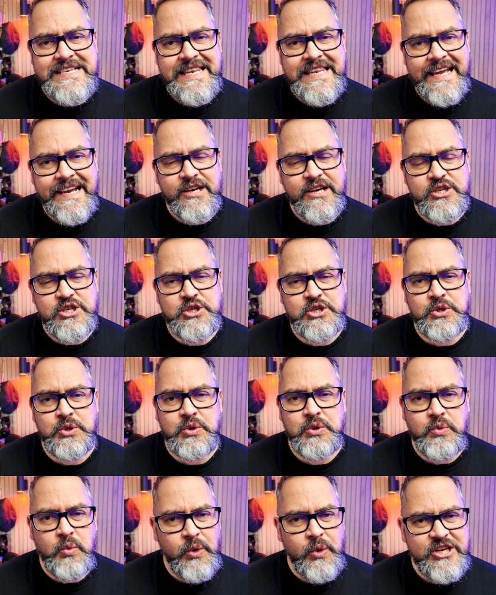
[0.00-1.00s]
linked
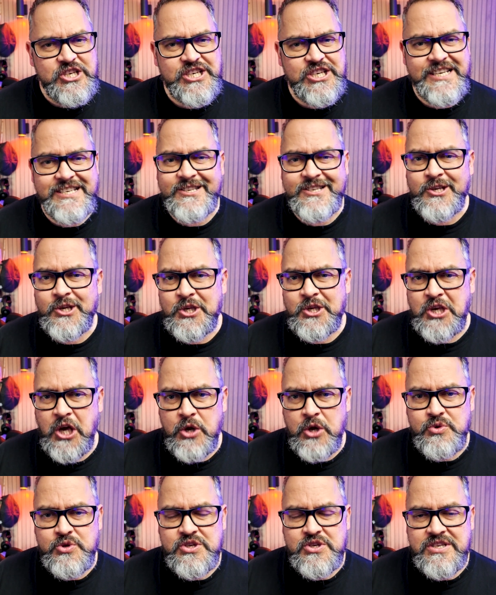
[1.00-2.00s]
to witches,
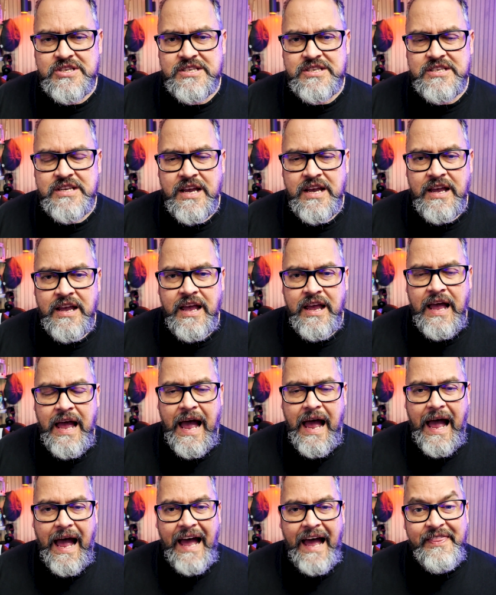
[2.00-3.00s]
ghosts
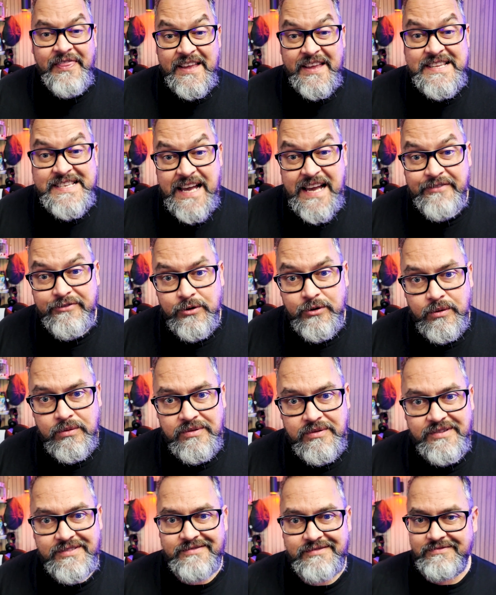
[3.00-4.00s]
and the devil.
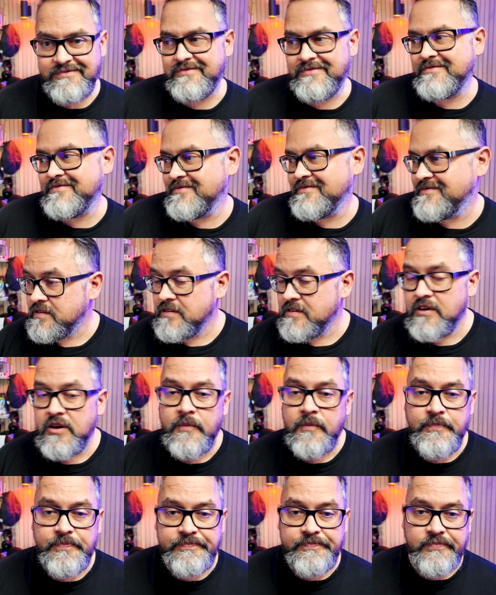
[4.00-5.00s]

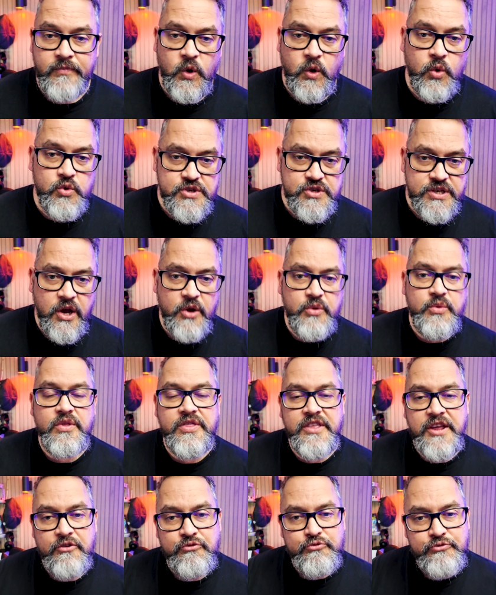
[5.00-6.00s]
Also,
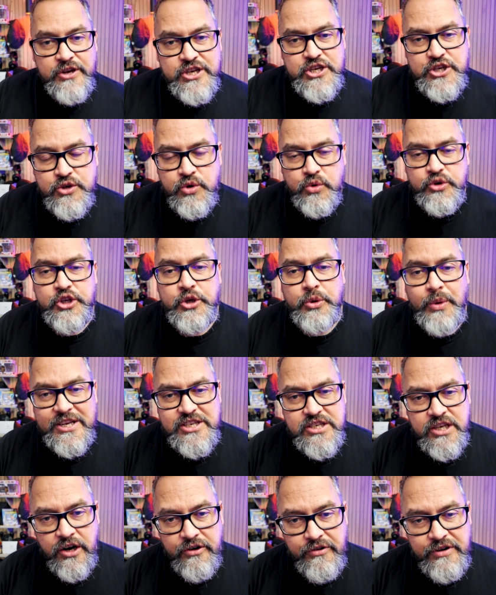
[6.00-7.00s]
the original US
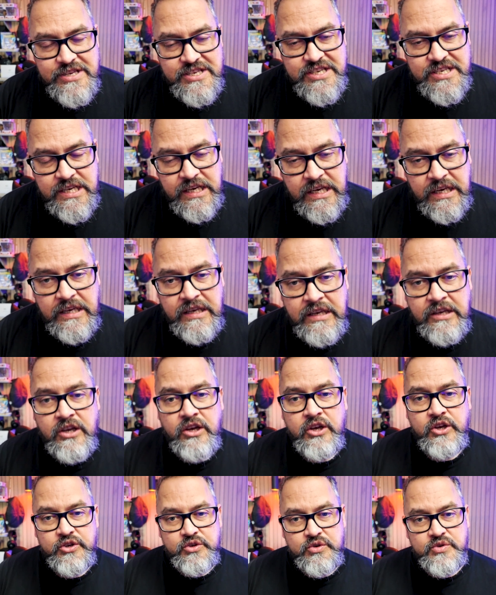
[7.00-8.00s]
currency
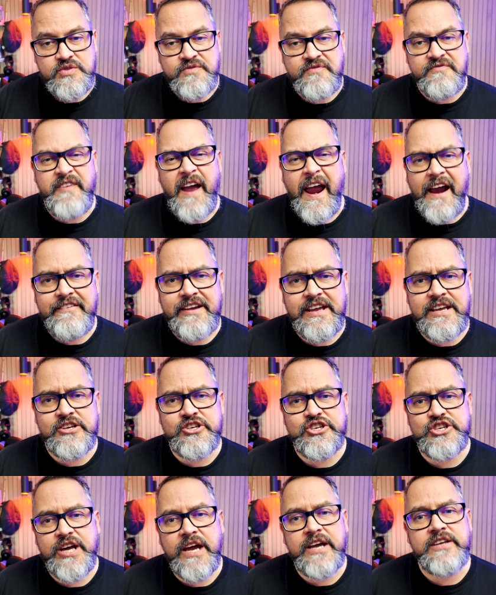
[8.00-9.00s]
used varying
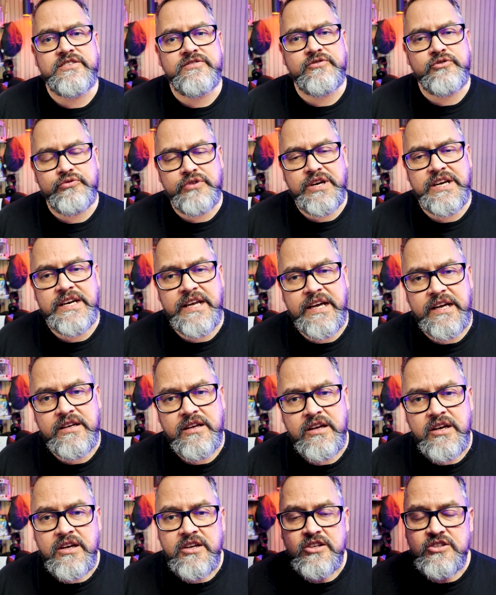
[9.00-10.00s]
shades of green ink
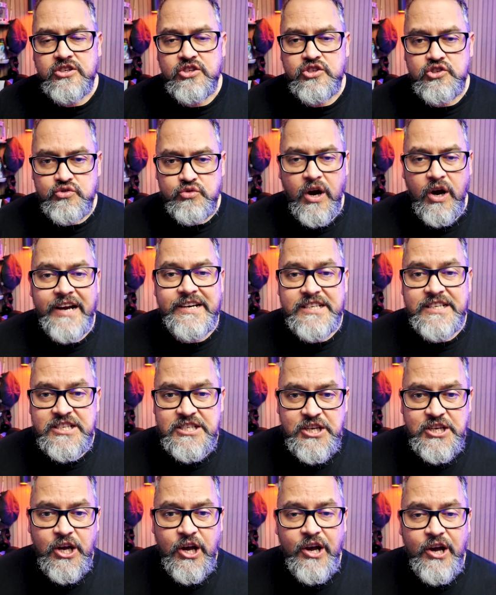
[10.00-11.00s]
to try and
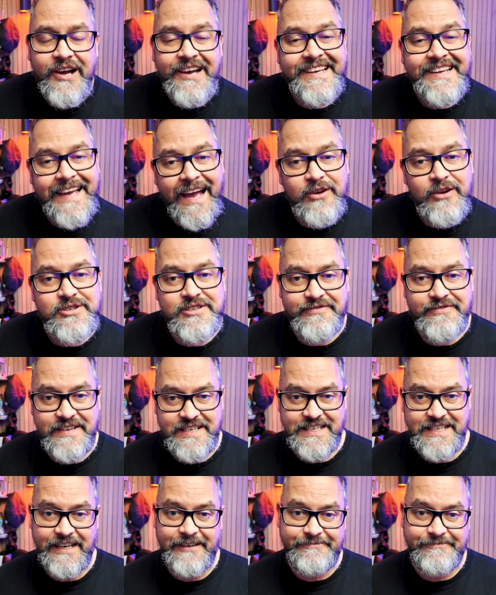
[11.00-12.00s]
deter
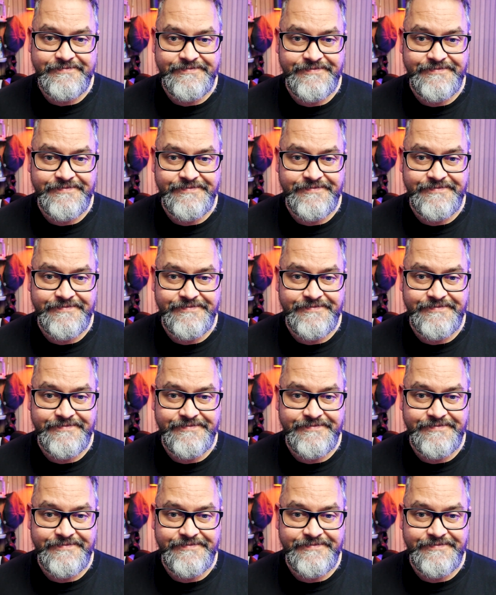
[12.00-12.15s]
counterfeiting.